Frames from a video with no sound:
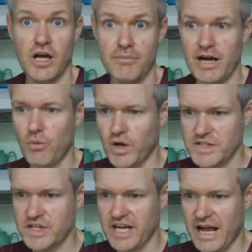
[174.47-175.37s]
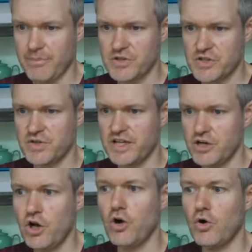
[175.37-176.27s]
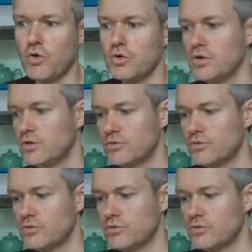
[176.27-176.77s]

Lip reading: about what's going to happen, so they know.